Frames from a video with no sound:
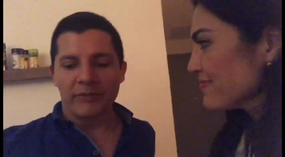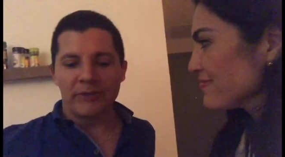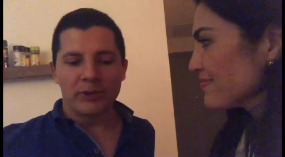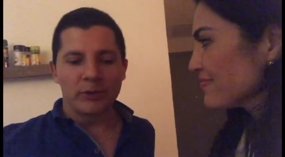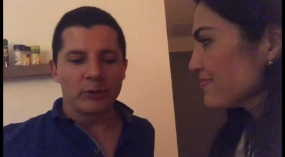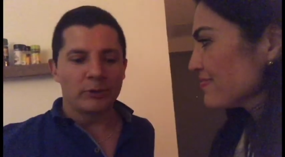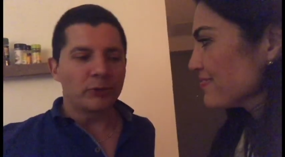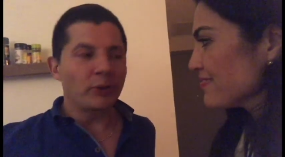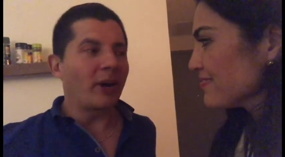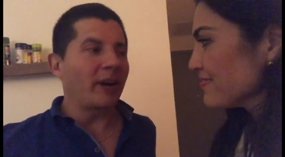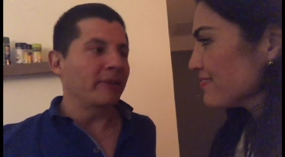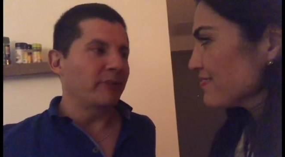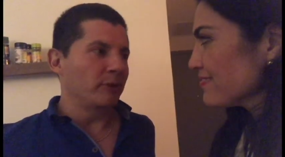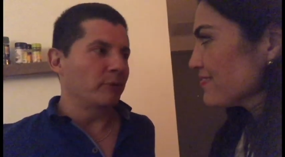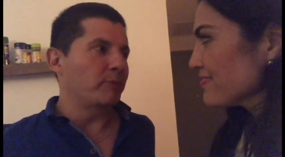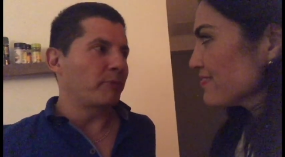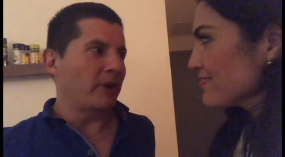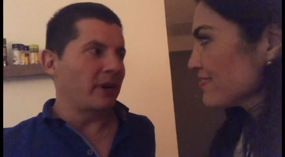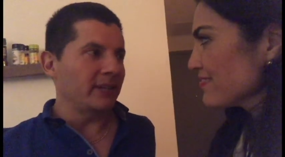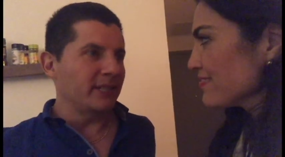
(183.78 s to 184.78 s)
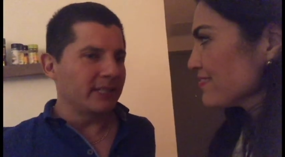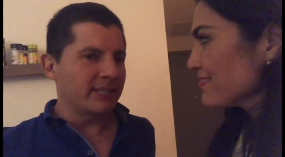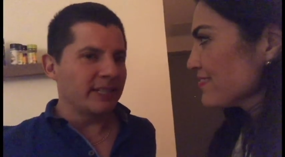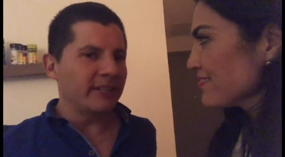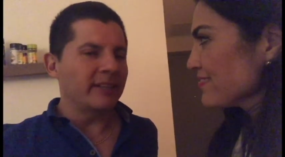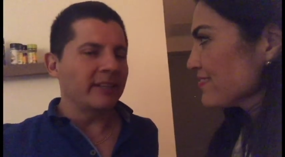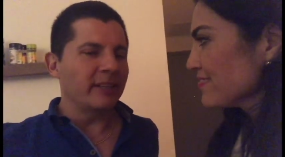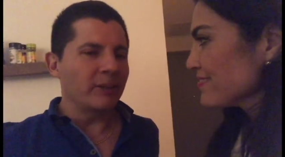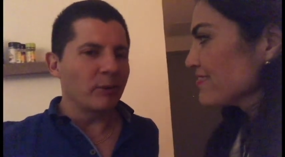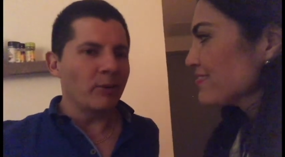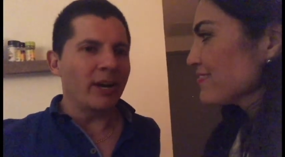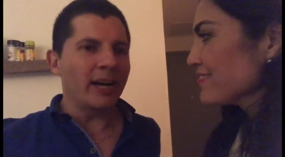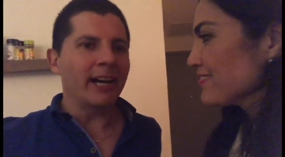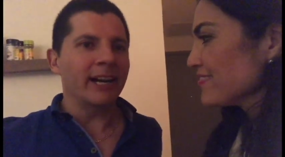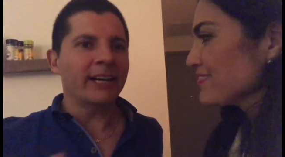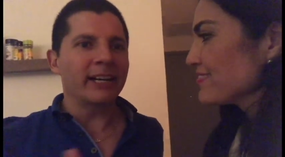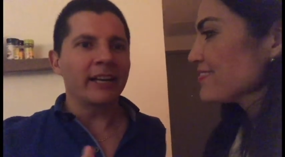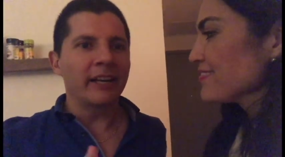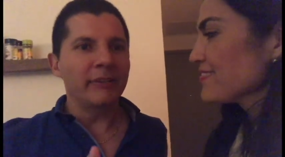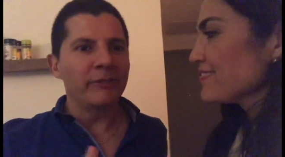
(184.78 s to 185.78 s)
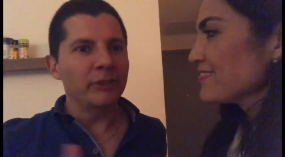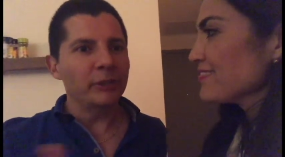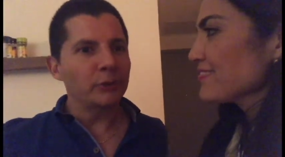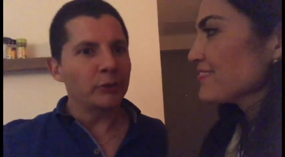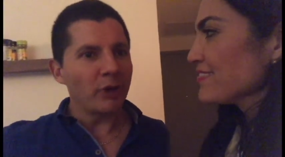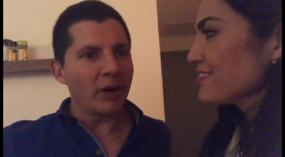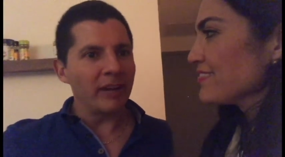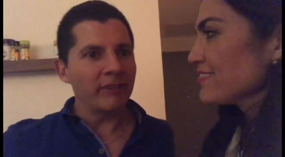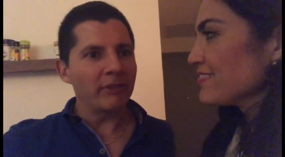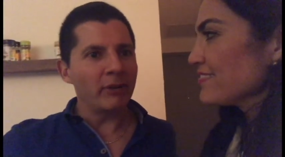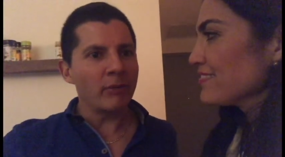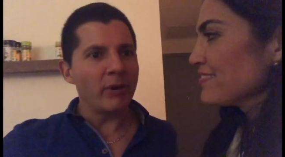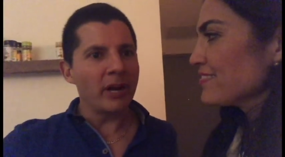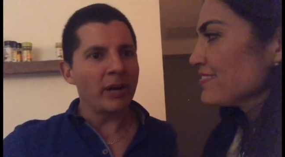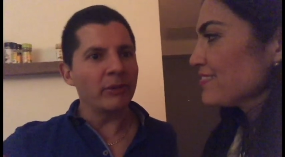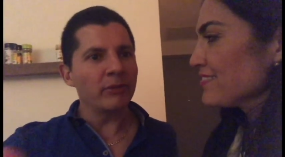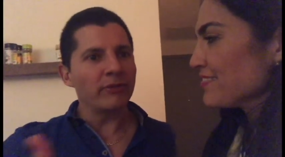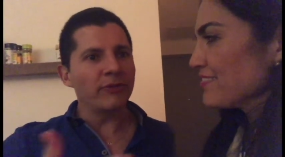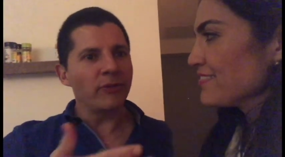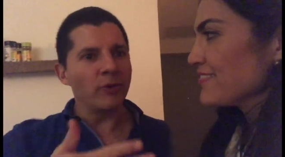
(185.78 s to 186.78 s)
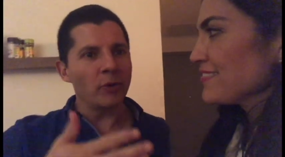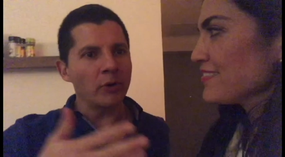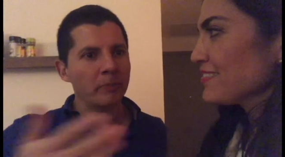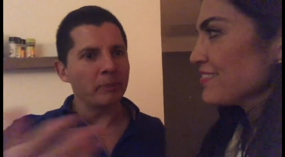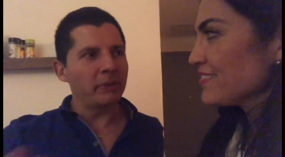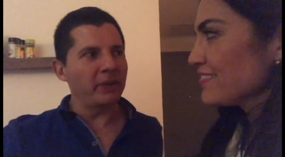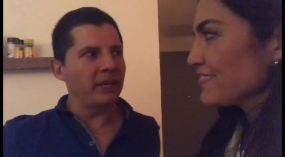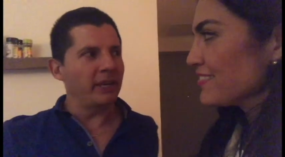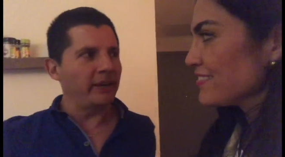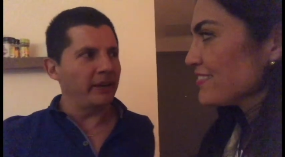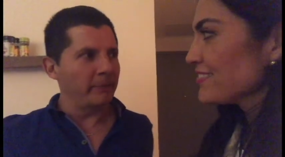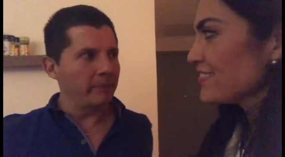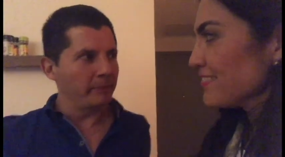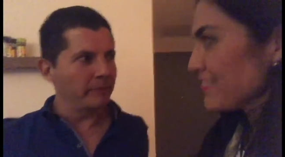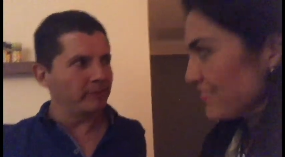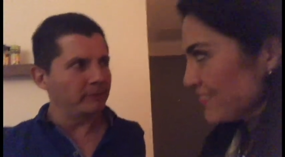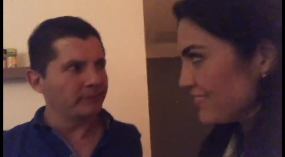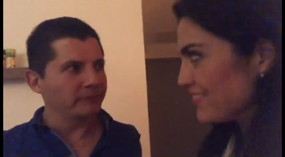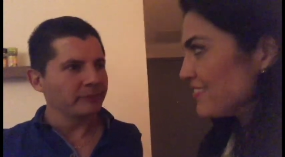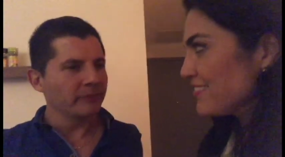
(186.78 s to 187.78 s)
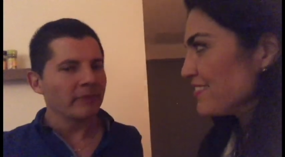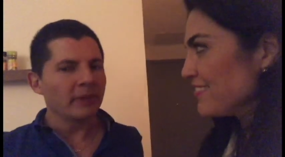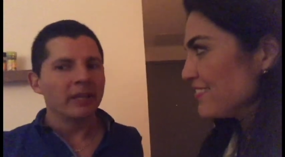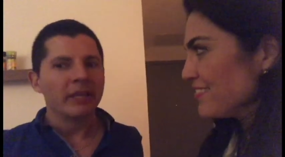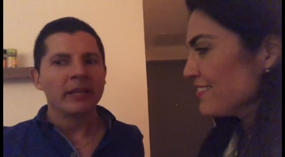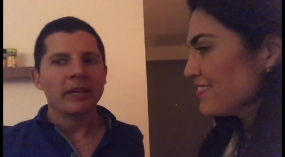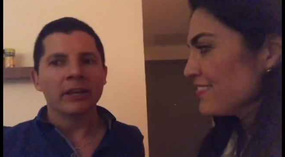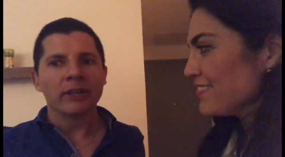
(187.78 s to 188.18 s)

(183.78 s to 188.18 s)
Speaker 1: If you drive, you've probably seen it in Oaxaca, if you drive around four p m, mm-hmm.